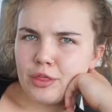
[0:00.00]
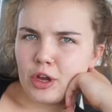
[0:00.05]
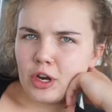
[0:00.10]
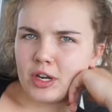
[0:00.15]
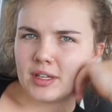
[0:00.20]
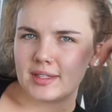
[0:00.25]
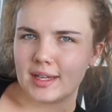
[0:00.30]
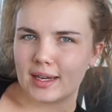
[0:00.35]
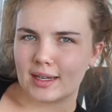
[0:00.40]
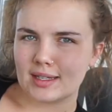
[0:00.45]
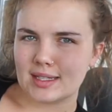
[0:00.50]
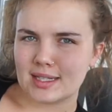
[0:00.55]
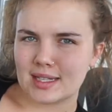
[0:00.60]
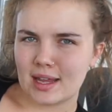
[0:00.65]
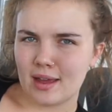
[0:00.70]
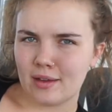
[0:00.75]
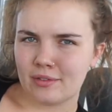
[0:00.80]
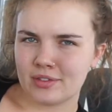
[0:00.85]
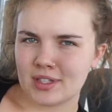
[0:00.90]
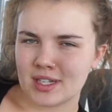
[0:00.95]
30 seconds
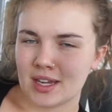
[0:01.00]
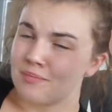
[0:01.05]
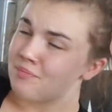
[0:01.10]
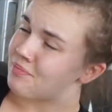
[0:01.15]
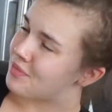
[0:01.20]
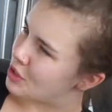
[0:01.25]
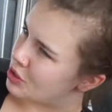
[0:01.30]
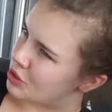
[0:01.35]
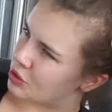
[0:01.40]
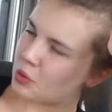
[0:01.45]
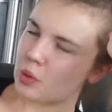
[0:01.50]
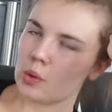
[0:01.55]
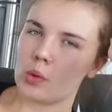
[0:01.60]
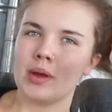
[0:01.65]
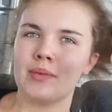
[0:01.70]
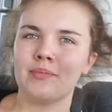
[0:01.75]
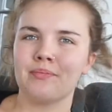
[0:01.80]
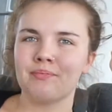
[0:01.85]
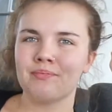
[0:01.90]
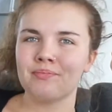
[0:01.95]
left, screw
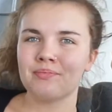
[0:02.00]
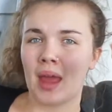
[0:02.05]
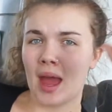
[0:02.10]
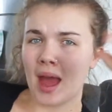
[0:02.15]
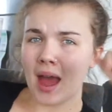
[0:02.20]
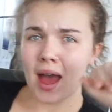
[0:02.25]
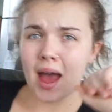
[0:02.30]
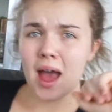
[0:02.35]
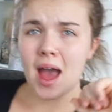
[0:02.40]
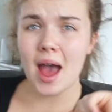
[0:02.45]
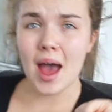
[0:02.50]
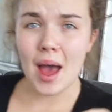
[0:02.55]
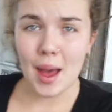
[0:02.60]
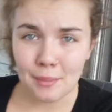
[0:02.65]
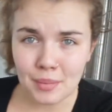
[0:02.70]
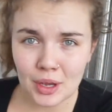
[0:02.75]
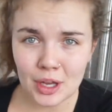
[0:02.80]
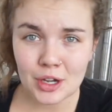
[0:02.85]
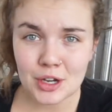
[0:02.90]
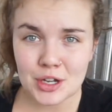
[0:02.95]
it.
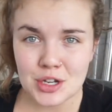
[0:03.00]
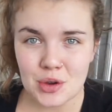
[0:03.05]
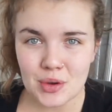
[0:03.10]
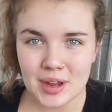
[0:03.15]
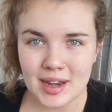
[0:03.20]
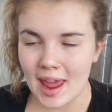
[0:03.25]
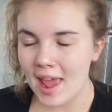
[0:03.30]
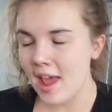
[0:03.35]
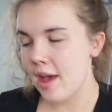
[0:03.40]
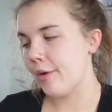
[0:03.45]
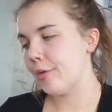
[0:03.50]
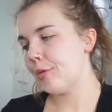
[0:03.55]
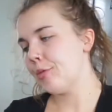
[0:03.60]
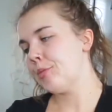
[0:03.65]
I'm gonna do it now.